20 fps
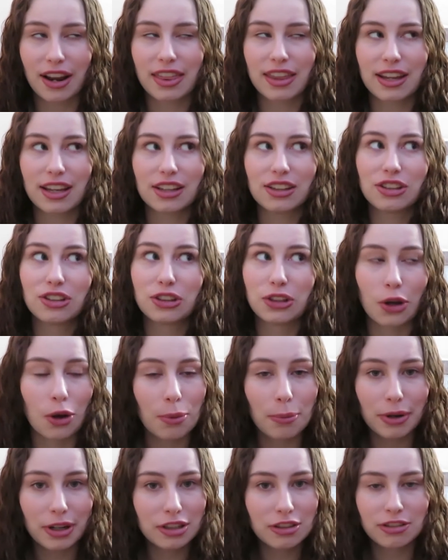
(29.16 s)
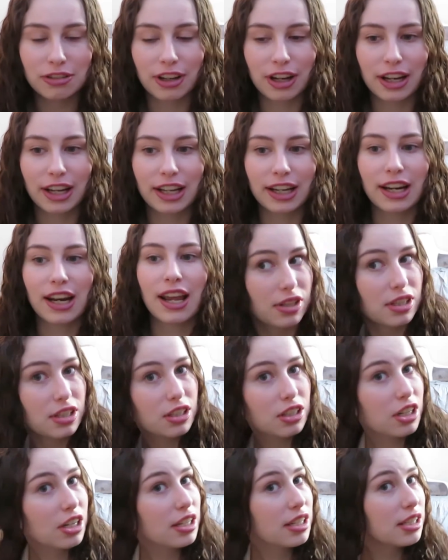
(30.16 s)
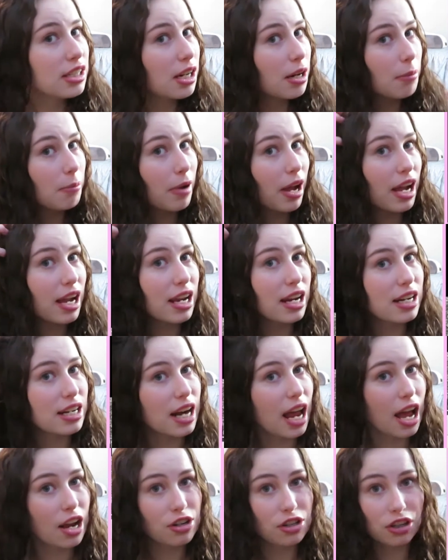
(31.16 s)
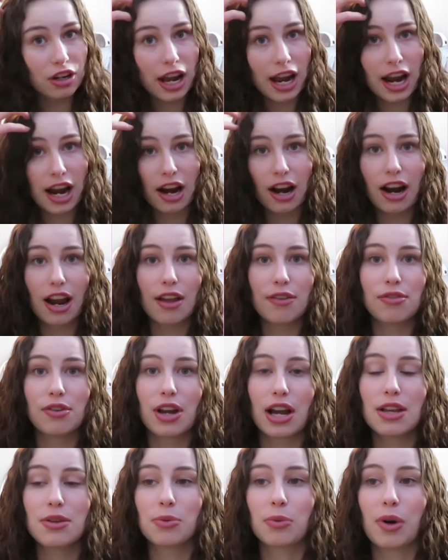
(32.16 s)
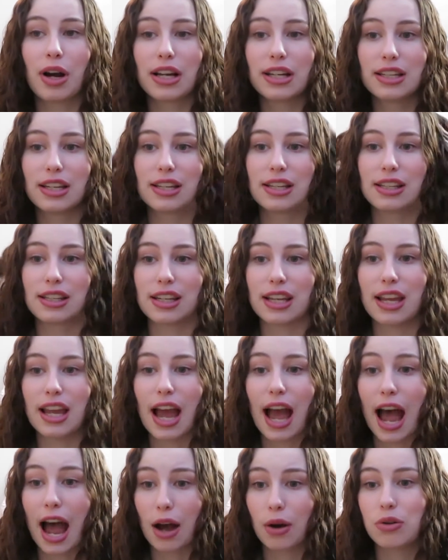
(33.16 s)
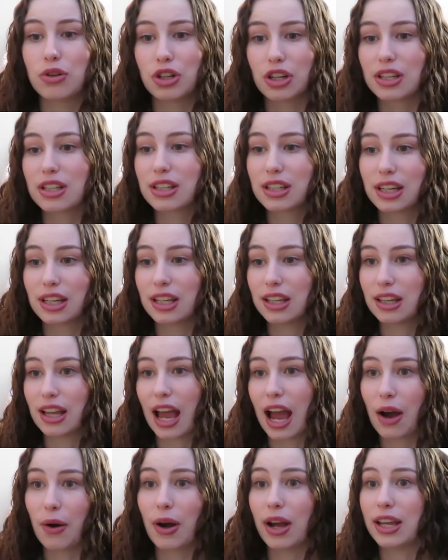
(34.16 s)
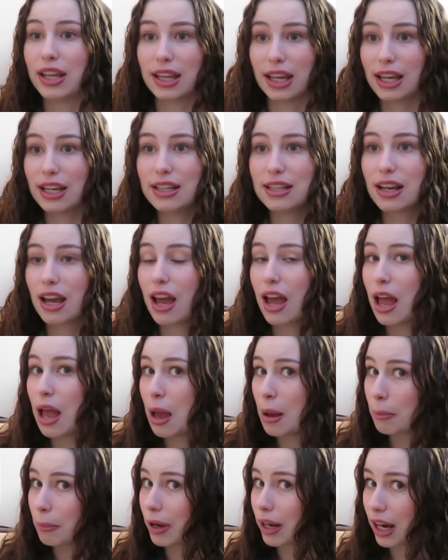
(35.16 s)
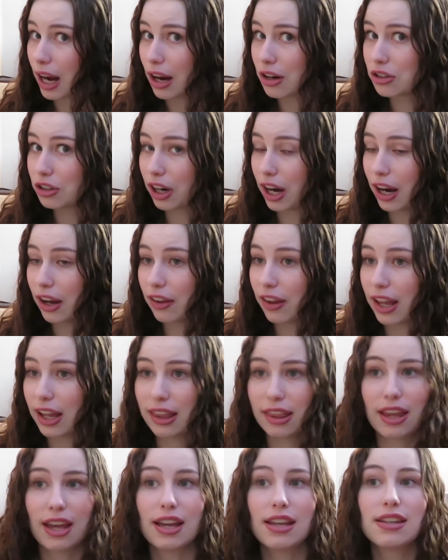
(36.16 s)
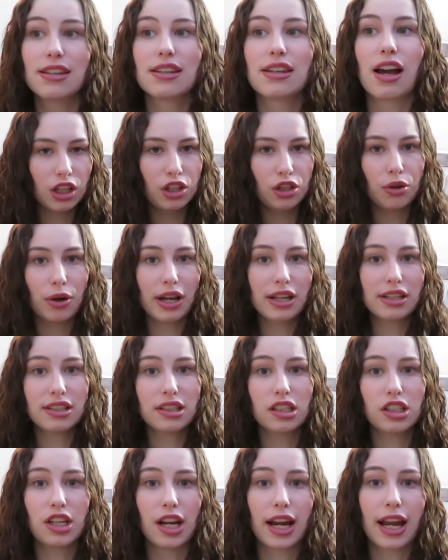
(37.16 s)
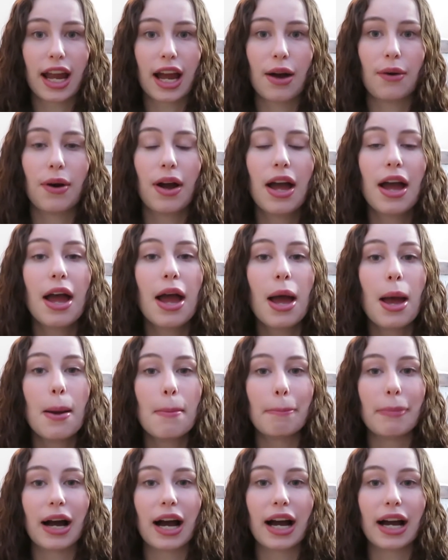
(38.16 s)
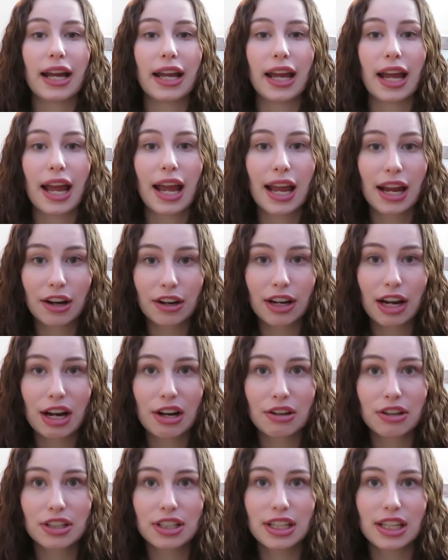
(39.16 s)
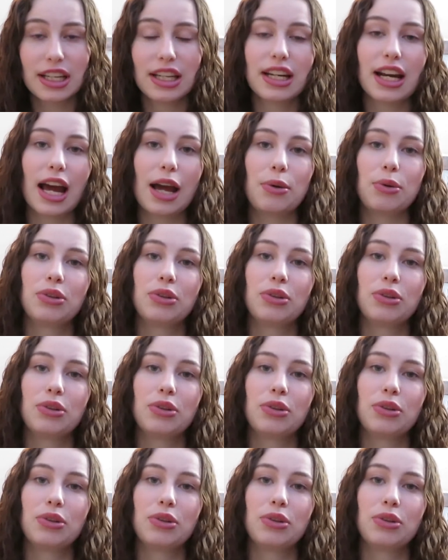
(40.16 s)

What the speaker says: I think it's so much fun. This is just my natural hair. If you guys want to see how I get my natural hair like this, you guys can check out my hair care routine. I